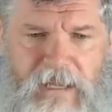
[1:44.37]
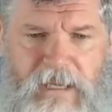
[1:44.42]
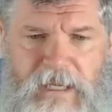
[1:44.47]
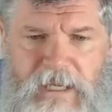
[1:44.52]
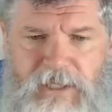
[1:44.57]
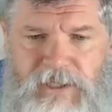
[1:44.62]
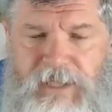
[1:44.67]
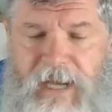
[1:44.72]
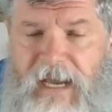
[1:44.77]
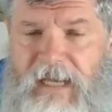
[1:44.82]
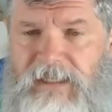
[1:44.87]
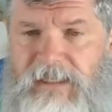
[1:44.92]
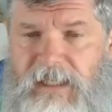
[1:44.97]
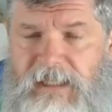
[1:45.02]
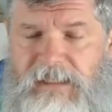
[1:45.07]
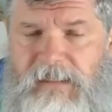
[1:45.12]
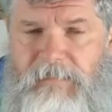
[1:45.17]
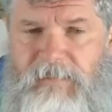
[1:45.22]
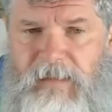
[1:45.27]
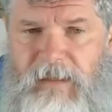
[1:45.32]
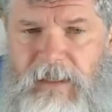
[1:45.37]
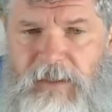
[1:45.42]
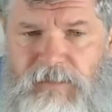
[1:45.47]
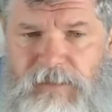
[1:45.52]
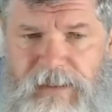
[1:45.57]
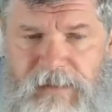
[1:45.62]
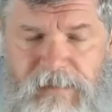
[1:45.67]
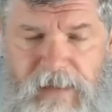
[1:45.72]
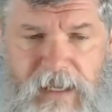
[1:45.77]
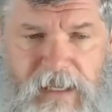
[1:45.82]
She has done some
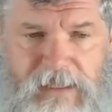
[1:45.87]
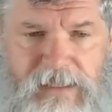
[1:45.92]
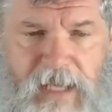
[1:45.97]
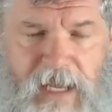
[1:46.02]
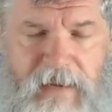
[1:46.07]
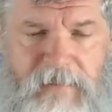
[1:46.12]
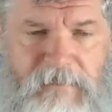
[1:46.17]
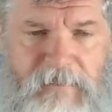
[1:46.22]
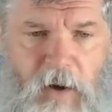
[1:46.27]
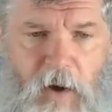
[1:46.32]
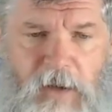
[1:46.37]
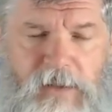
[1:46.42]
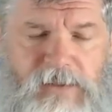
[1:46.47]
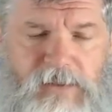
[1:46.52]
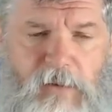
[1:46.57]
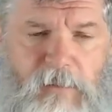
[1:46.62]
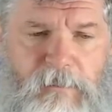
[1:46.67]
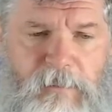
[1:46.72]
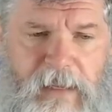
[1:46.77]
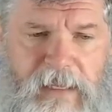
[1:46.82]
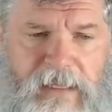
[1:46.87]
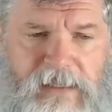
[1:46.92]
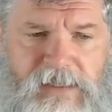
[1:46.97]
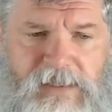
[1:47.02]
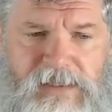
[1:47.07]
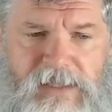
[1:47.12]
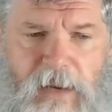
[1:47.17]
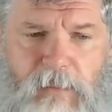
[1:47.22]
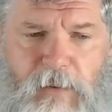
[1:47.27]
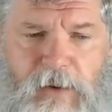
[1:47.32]
interesting things and also been
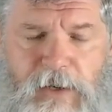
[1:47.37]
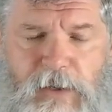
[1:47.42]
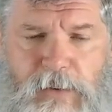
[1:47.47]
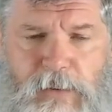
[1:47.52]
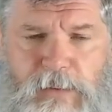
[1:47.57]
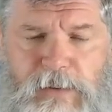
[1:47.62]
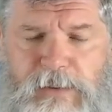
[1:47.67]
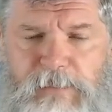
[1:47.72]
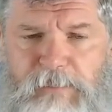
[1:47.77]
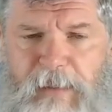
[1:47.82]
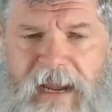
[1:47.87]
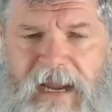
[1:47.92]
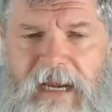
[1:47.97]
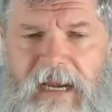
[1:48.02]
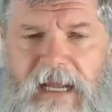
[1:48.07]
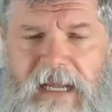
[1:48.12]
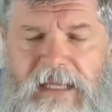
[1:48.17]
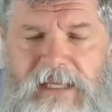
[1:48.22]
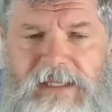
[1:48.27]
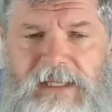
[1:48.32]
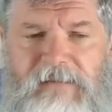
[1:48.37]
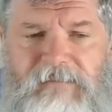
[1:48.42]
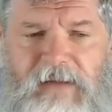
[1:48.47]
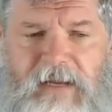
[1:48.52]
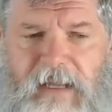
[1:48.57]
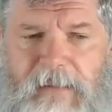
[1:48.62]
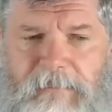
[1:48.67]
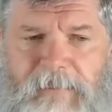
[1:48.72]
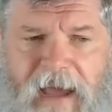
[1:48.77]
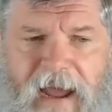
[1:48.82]
someone who's made a
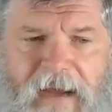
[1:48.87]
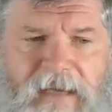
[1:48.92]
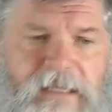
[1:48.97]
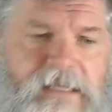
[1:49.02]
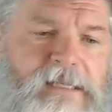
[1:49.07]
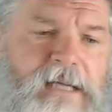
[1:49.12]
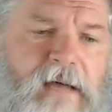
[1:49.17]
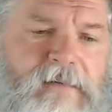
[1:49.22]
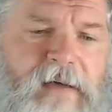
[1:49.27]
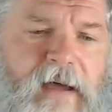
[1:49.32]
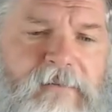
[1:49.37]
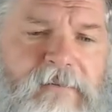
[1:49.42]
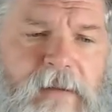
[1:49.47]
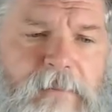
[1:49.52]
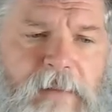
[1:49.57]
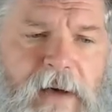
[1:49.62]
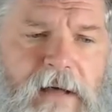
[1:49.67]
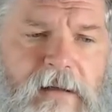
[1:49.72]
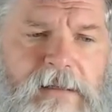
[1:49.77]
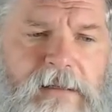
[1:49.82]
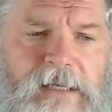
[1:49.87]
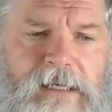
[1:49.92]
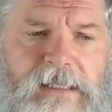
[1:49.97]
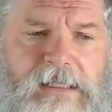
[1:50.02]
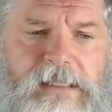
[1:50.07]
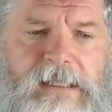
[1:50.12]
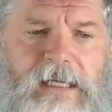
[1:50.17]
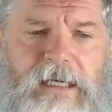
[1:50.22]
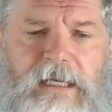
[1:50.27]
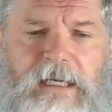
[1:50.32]
significant impact in South African politics.